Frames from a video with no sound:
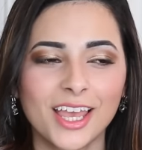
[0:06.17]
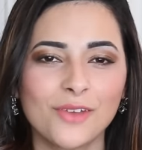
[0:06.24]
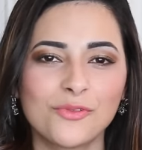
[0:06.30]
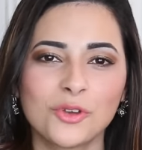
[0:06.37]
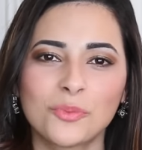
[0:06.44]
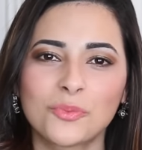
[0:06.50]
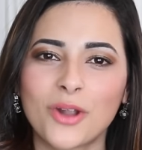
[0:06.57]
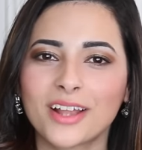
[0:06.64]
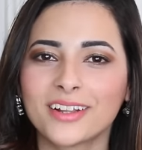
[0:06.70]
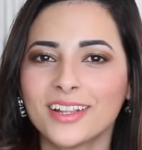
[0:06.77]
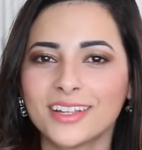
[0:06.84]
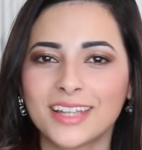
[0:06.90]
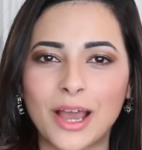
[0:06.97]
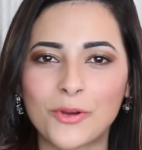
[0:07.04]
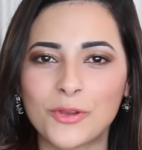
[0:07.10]
If you're
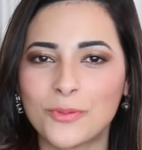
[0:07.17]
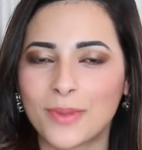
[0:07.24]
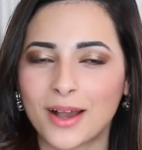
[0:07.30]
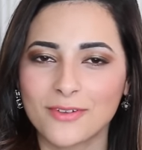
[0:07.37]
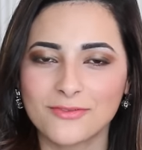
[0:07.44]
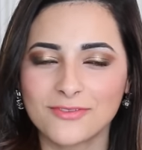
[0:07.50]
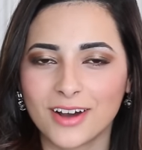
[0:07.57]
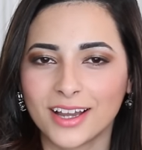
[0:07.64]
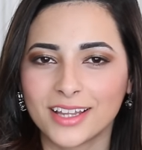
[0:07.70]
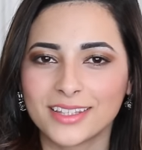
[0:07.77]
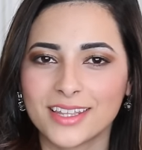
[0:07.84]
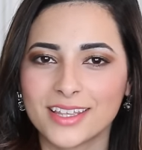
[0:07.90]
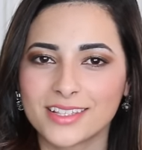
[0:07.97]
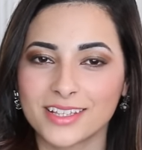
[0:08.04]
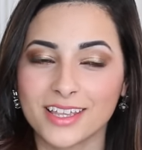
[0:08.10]
pregnant now, you might
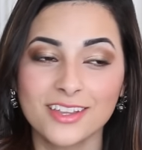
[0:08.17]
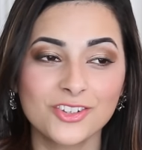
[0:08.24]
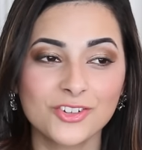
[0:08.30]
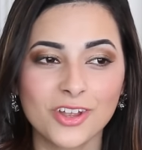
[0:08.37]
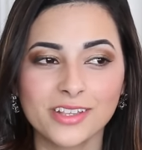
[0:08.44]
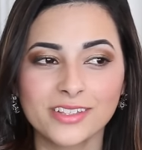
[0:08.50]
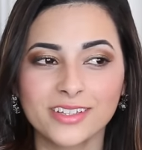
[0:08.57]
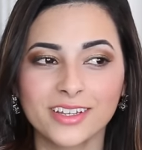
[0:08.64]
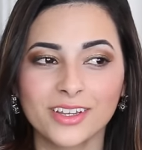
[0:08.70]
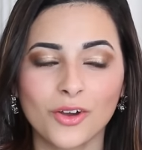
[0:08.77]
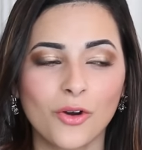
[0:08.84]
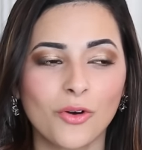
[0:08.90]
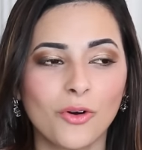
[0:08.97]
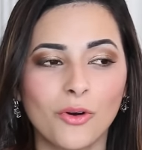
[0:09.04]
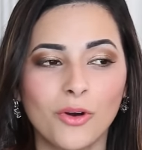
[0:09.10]
find this interesting
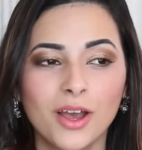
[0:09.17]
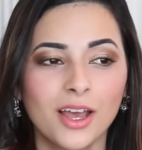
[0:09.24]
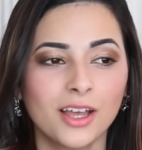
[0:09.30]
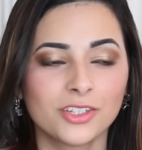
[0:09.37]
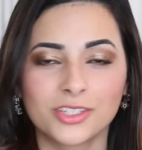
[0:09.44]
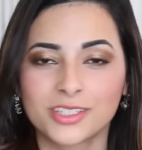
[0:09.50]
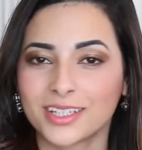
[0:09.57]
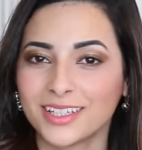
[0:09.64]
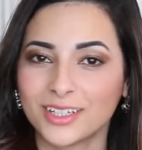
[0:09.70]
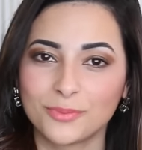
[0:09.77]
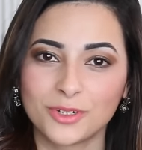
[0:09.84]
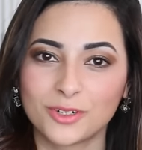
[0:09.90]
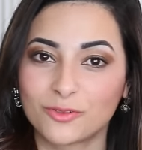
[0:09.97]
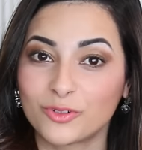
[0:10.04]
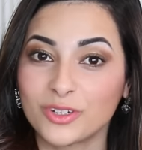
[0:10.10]
or just a
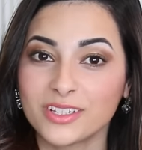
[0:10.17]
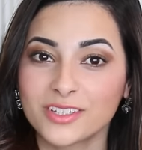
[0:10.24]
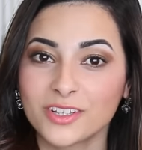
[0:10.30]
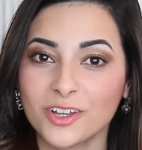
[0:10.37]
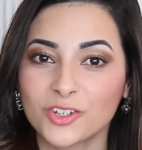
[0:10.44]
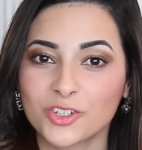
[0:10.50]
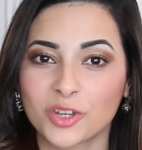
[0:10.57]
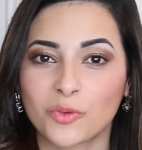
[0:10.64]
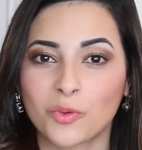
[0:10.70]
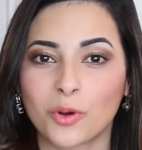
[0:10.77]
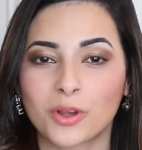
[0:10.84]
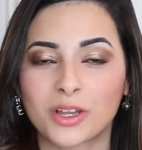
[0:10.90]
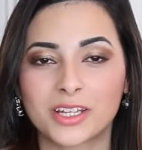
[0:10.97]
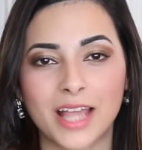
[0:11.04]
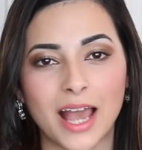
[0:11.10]
little bit of research at
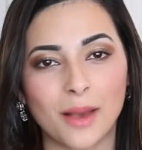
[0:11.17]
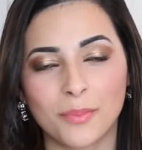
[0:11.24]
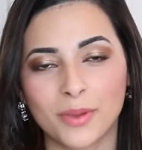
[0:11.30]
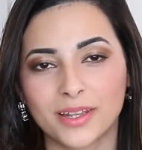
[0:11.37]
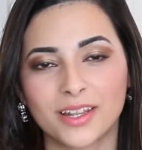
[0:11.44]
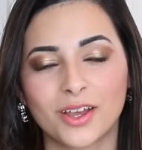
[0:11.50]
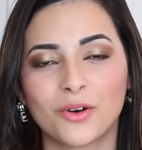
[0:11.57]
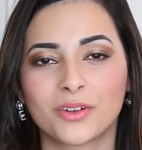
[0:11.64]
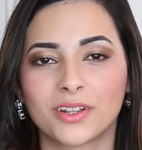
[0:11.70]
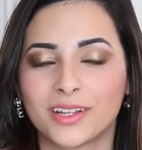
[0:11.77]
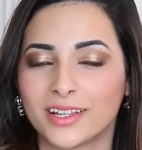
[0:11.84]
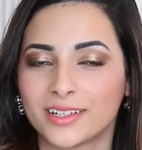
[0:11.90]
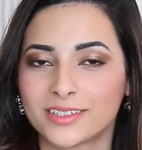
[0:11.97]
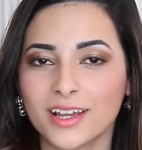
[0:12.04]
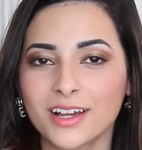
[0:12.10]
what could happen on an
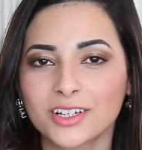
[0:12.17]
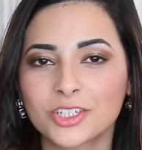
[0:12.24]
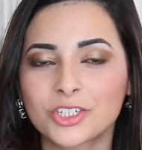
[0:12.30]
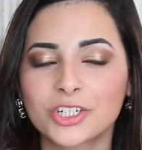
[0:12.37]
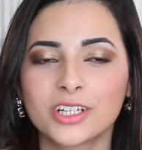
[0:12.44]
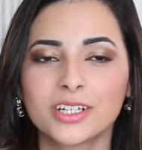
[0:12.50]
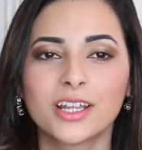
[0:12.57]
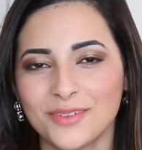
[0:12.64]
induction.